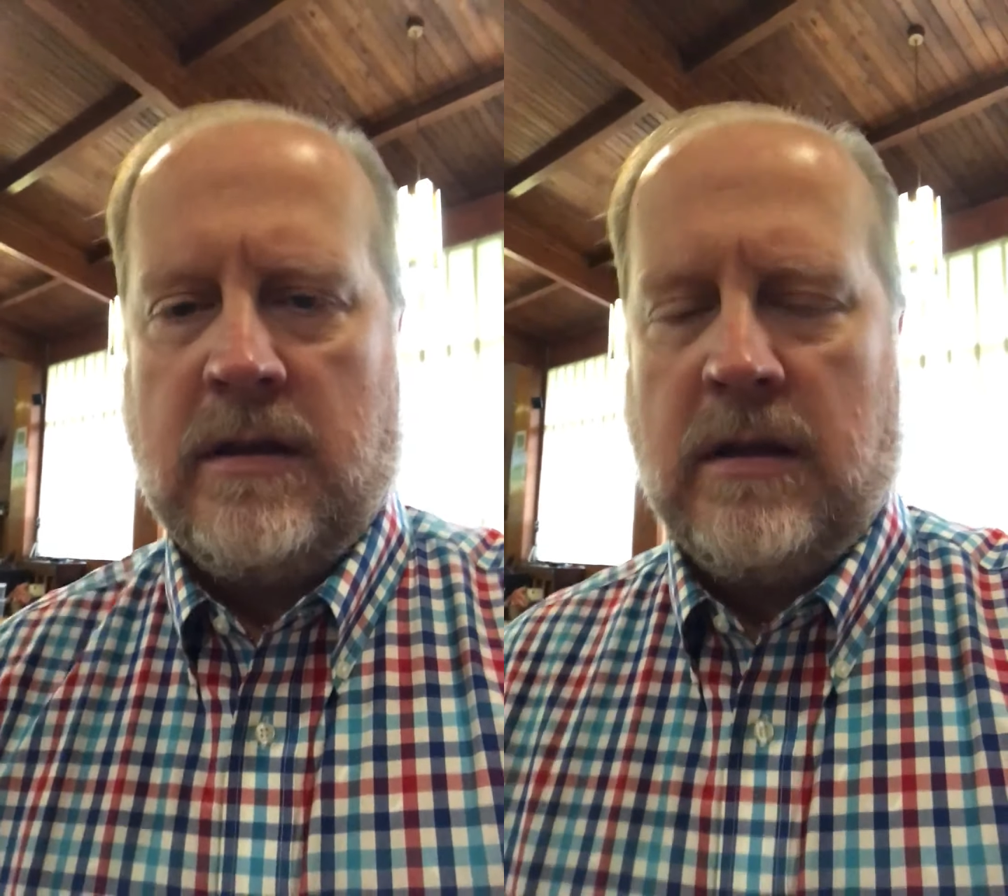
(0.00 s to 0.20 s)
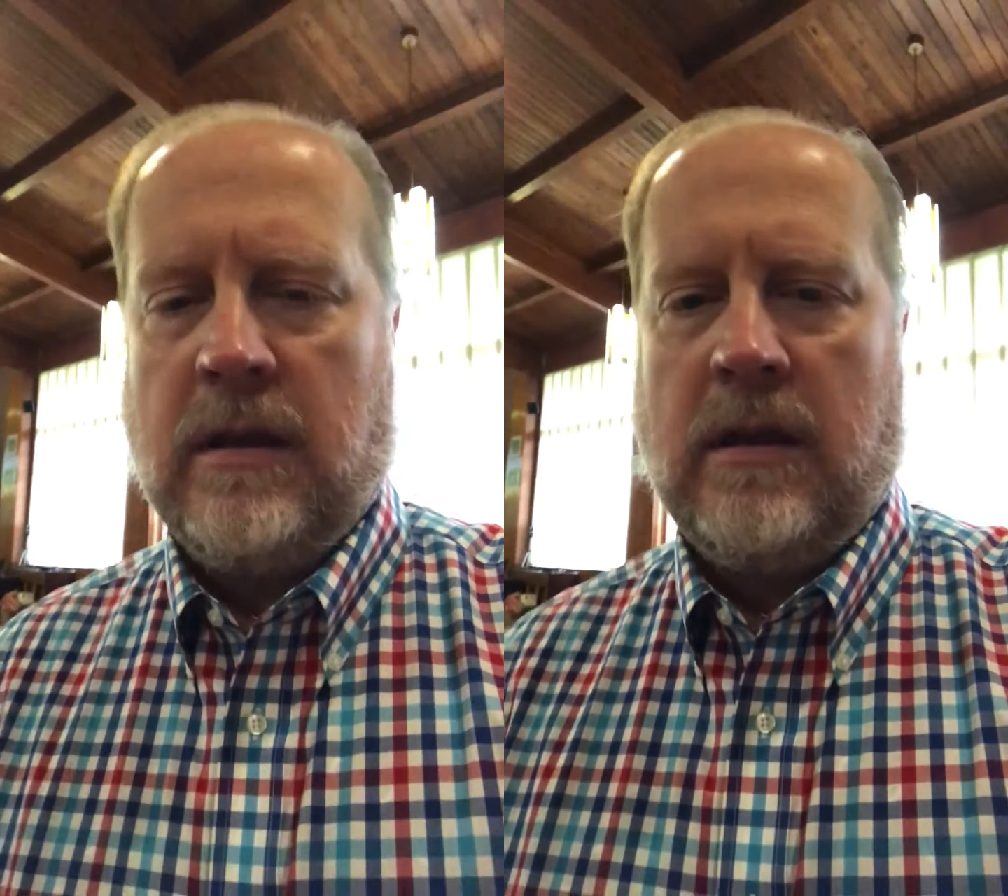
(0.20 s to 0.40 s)

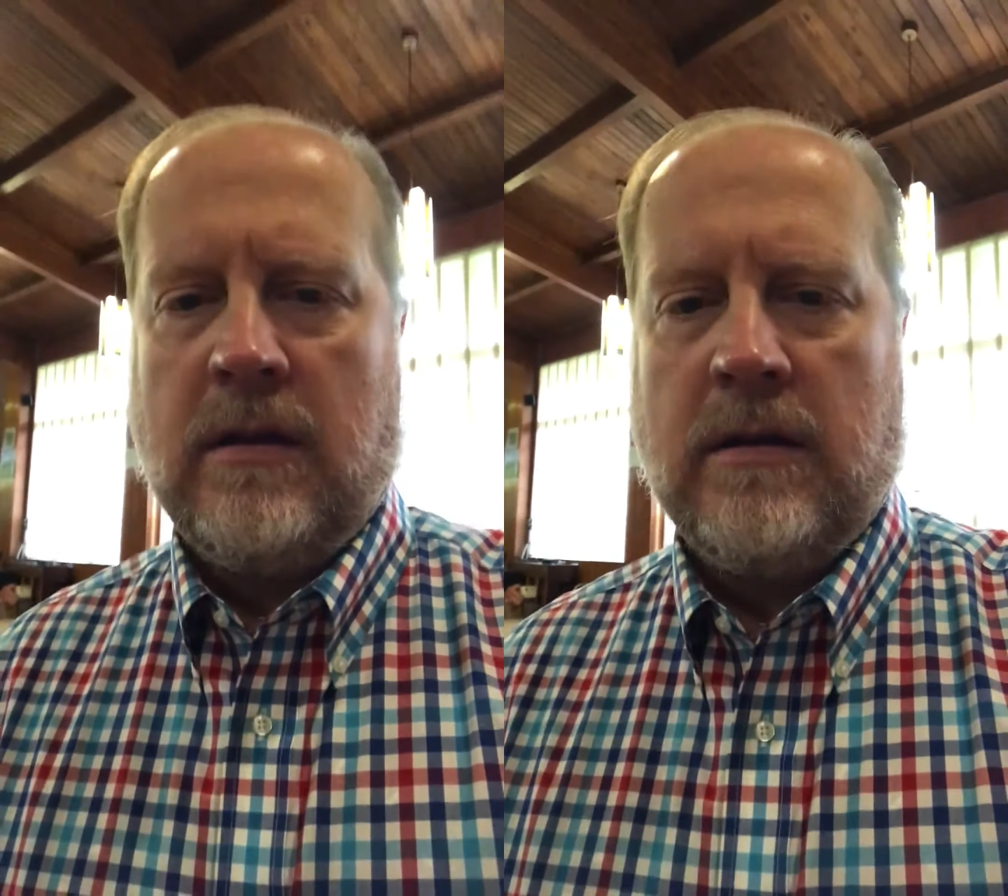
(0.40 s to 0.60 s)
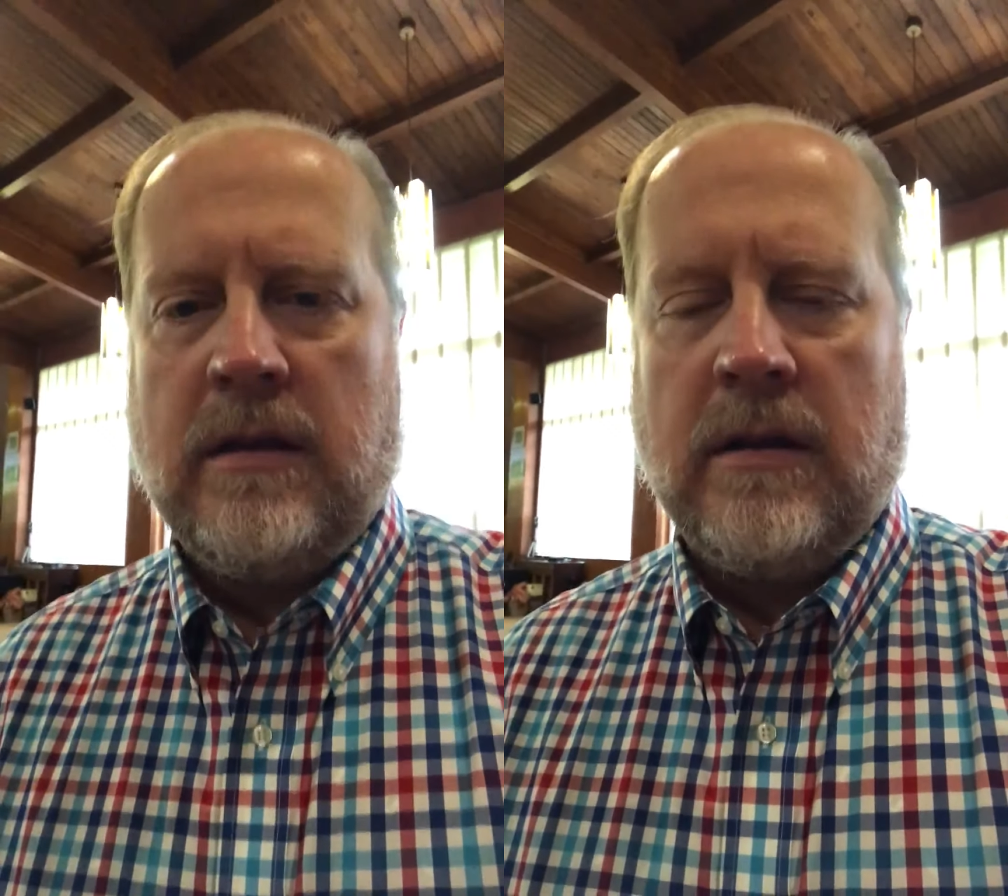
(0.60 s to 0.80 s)

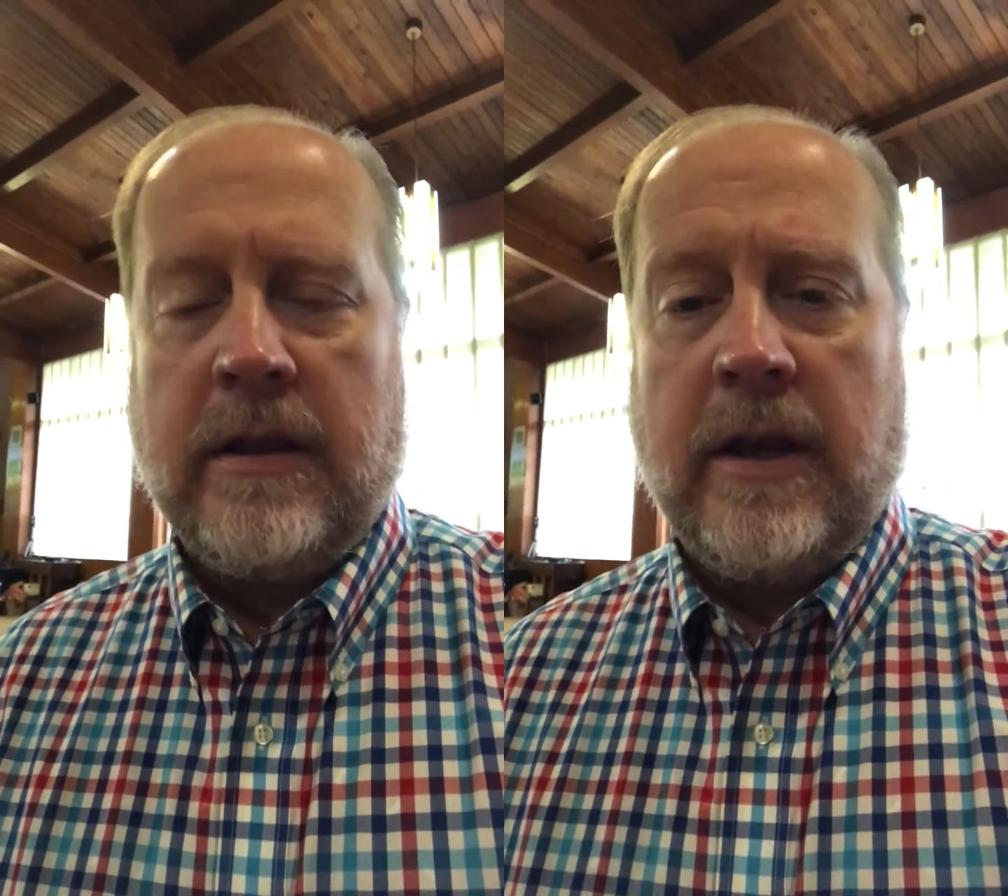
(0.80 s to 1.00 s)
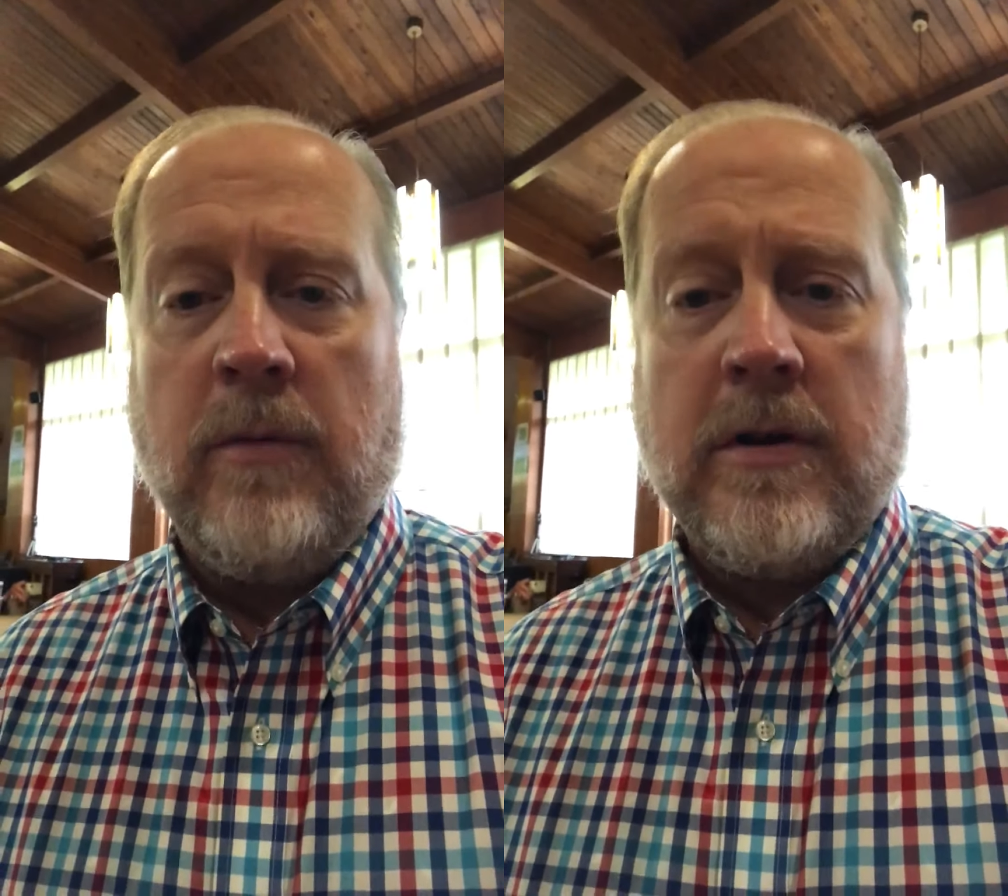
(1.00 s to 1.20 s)

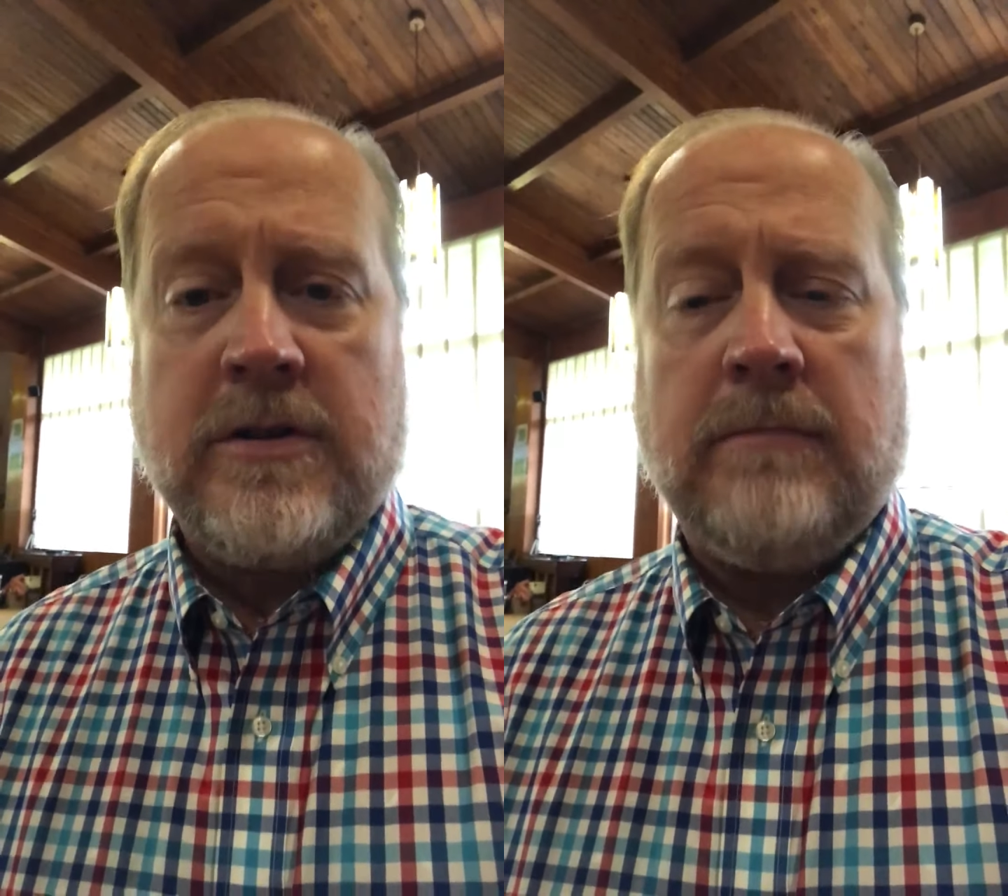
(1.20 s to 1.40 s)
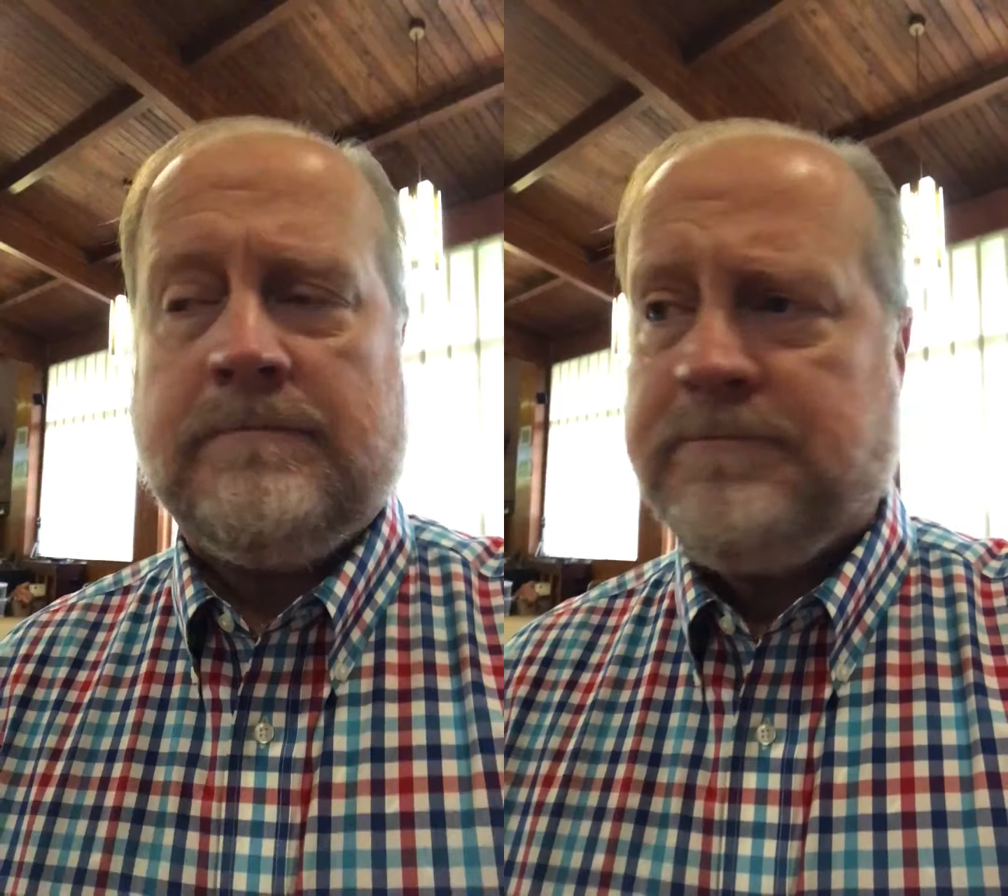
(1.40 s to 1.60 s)
leading
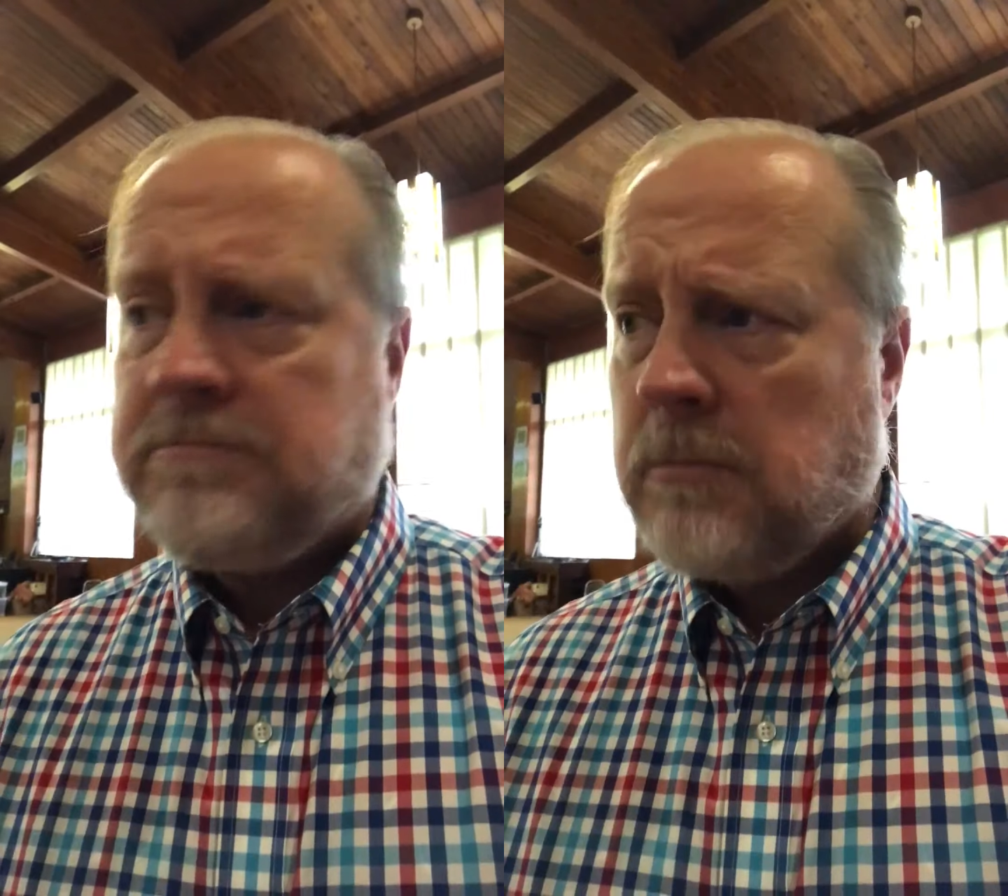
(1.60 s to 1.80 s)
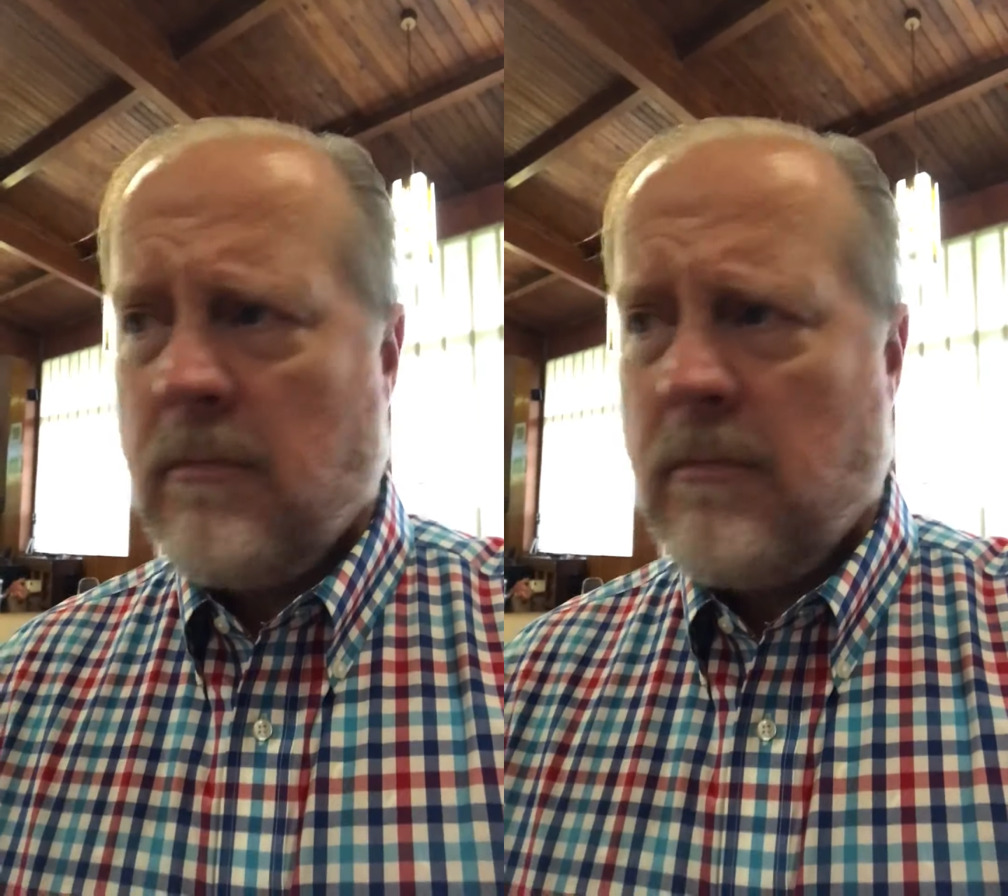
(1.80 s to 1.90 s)
worship.